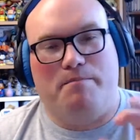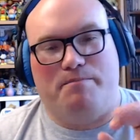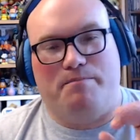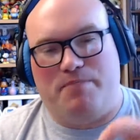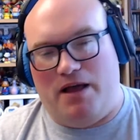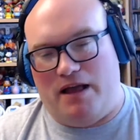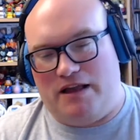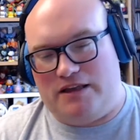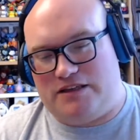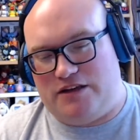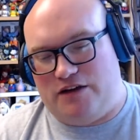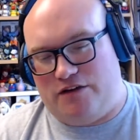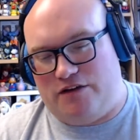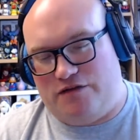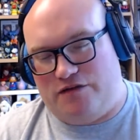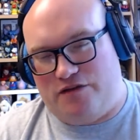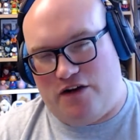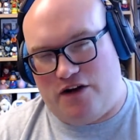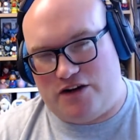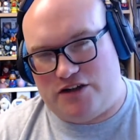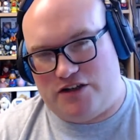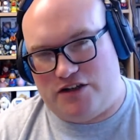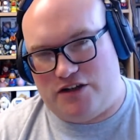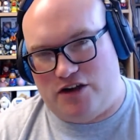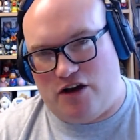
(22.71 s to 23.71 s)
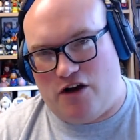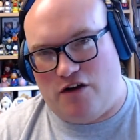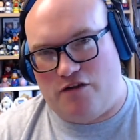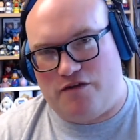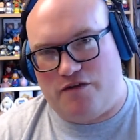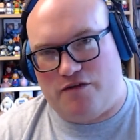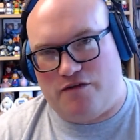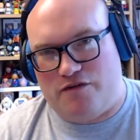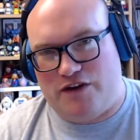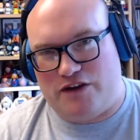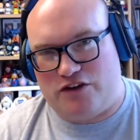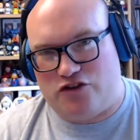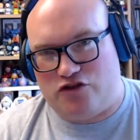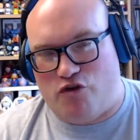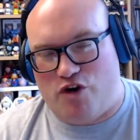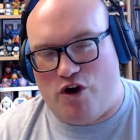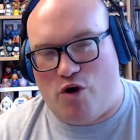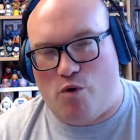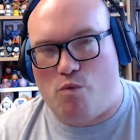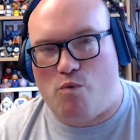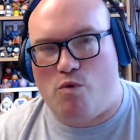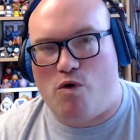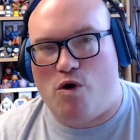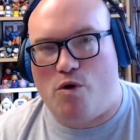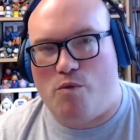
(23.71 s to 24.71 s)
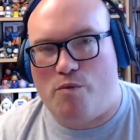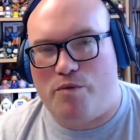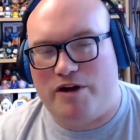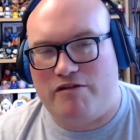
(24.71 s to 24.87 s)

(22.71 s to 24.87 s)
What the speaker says: But so first off, Victoria, what